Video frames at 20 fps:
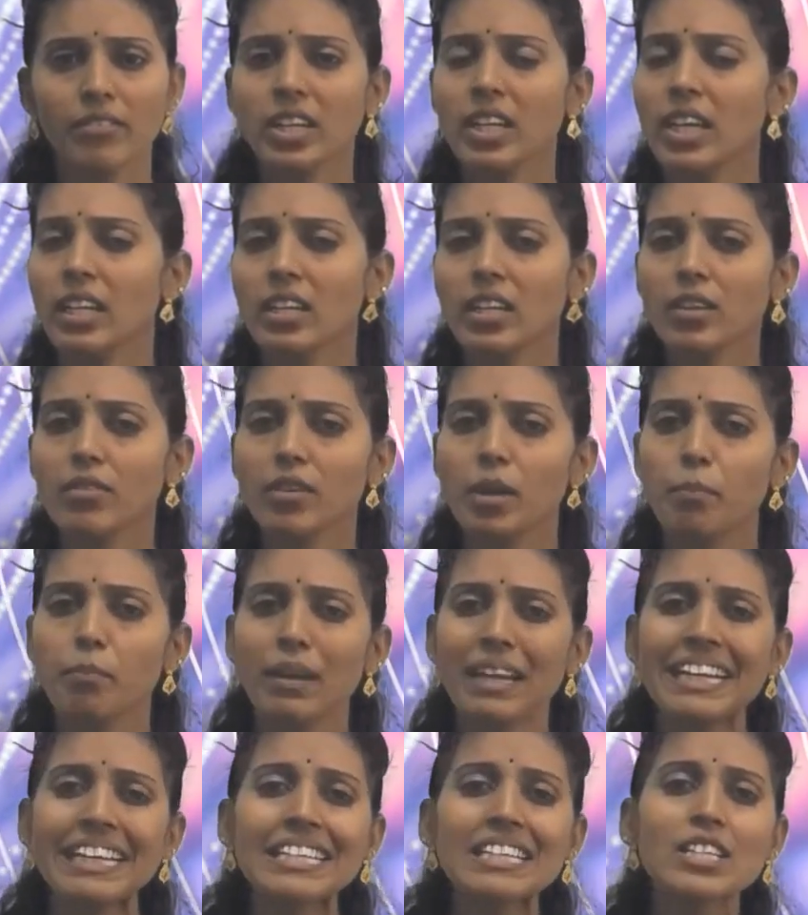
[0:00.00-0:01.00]
We can give a
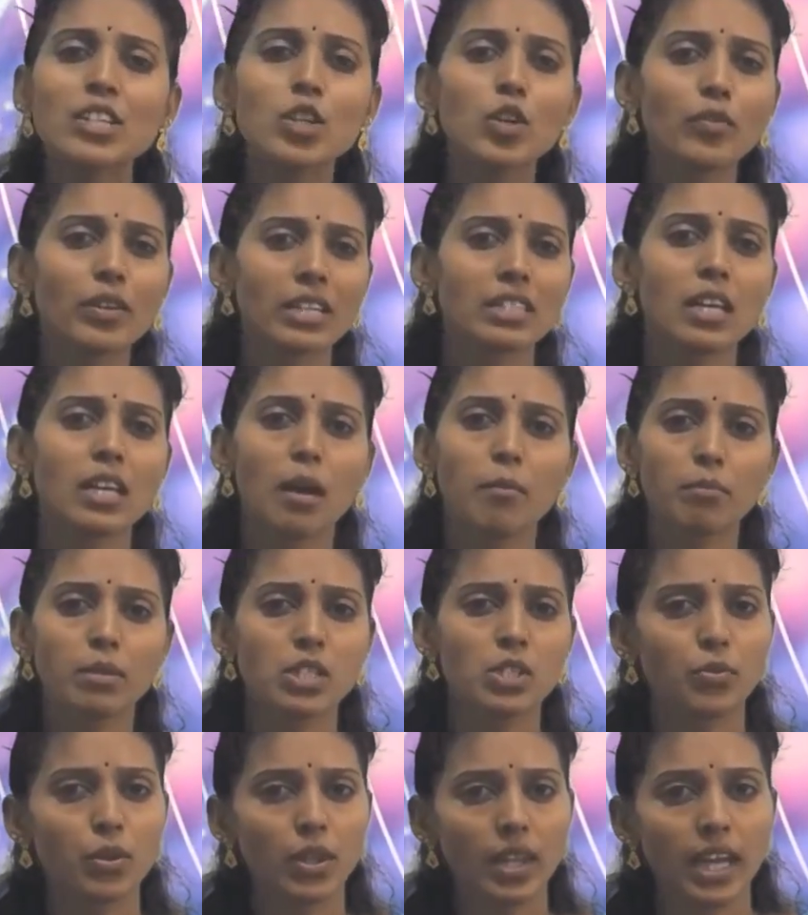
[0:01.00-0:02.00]
plenty of
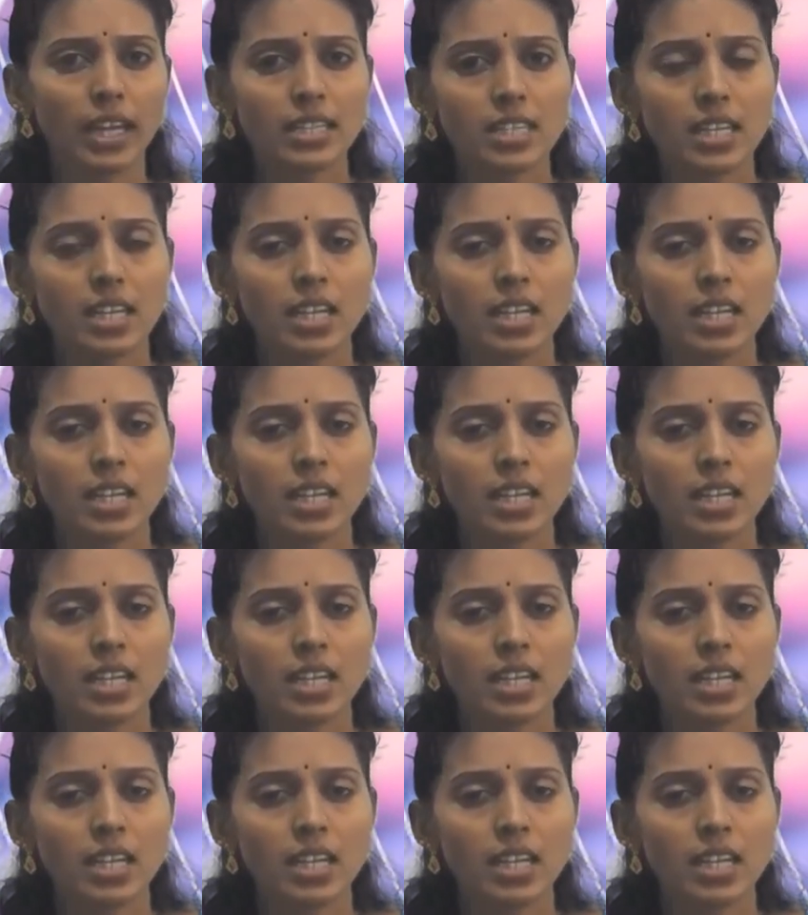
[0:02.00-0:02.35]
examples for that.